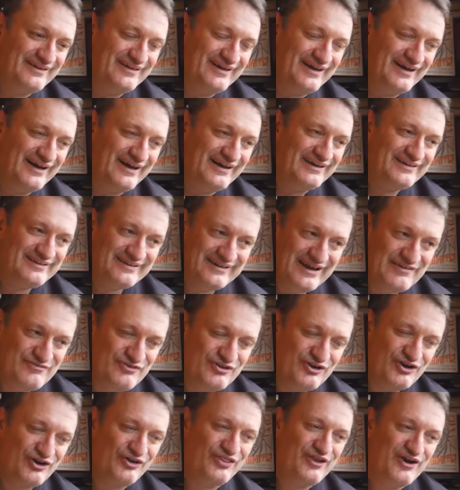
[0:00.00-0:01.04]
uh, even
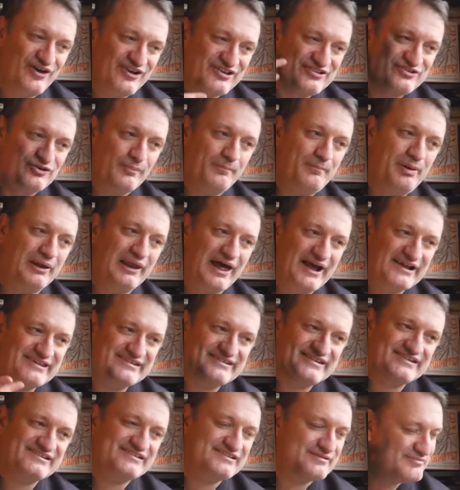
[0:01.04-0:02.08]
though there are still polite
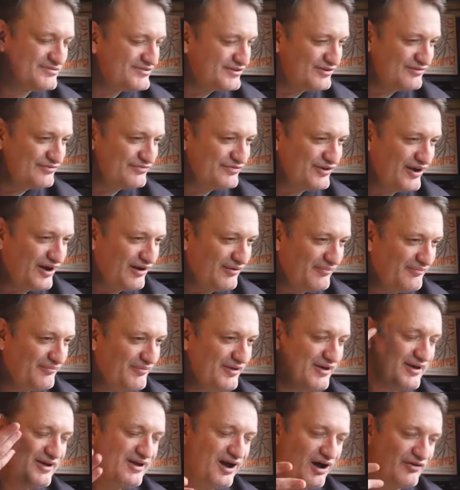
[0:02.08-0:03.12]
systems of, um,
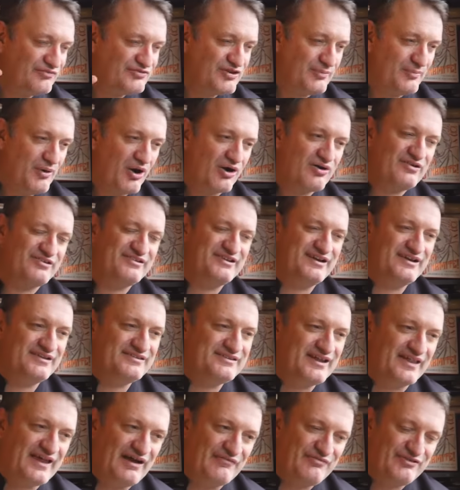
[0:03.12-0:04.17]
of democracy in
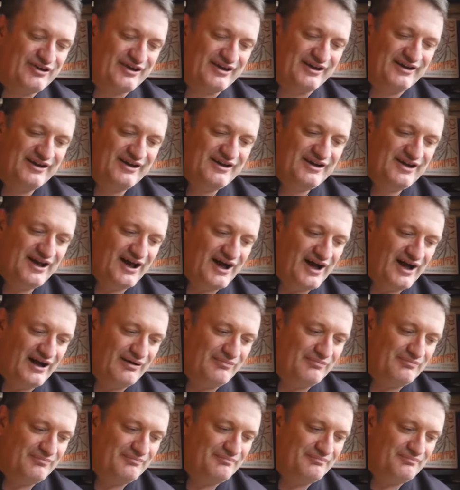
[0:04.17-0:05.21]
South Africa,
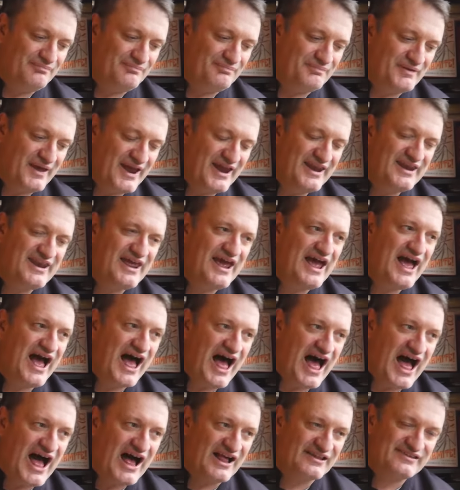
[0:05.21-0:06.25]
um, in their
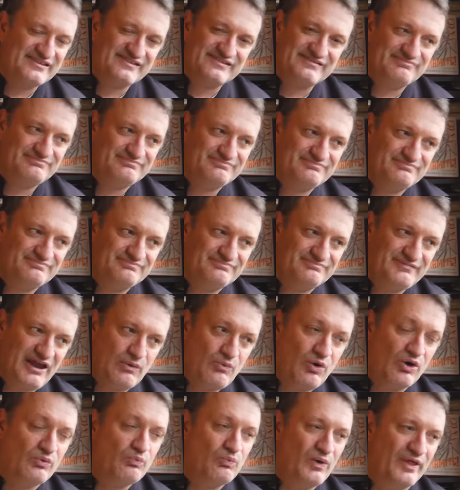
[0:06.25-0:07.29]
hearts, they
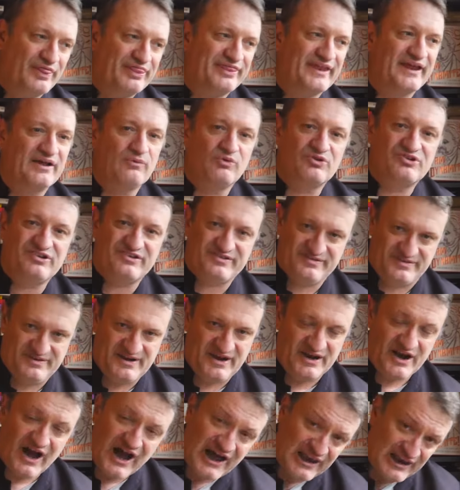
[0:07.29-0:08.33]
want one thing, which is the
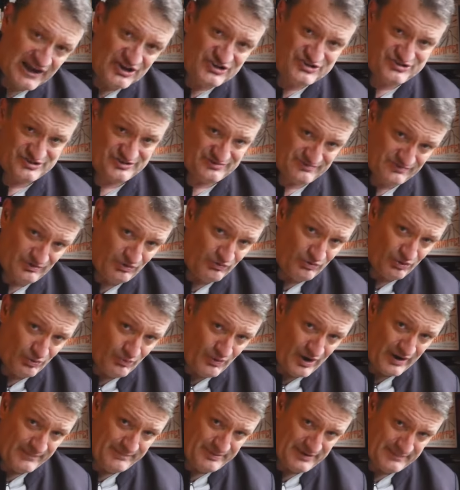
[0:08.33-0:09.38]
annihilation of all the
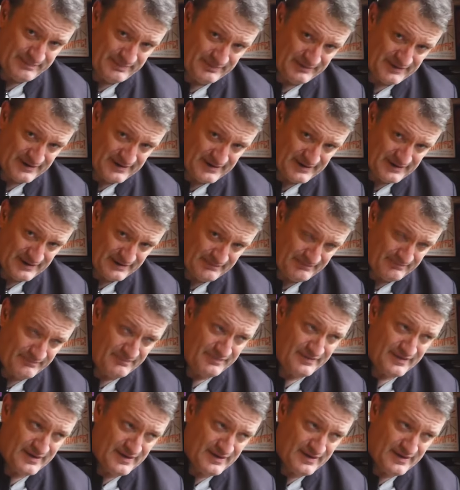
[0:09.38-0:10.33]
white people in um,